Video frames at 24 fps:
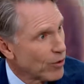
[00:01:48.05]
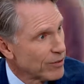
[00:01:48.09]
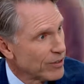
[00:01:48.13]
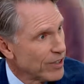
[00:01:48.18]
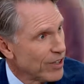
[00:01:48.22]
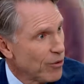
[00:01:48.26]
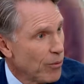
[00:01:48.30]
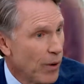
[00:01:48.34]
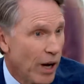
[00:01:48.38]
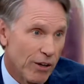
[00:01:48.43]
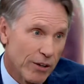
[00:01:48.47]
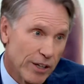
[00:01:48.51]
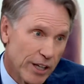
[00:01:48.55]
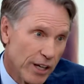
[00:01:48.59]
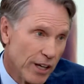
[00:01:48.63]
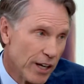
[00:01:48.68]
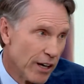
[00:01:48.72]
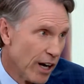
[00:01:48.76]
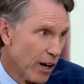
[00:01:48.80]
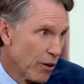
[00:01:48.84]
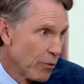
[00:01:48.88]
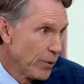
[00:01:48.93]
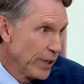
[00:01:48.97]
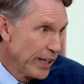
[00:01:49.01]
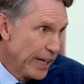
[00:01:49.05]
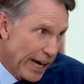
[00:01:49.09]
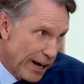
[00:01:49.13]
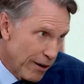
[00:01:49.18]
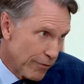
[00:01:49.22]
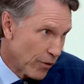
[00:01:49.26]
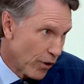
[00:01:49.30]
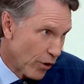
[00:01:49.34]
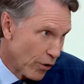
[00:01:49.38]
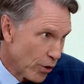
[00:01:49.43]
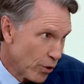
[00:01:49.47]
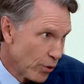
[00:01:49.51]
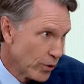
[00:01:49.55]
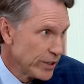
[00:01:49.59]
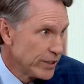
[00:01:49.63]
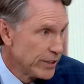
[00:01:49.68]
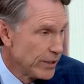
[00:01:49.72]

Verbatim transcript: own. Well, uh, we have our own.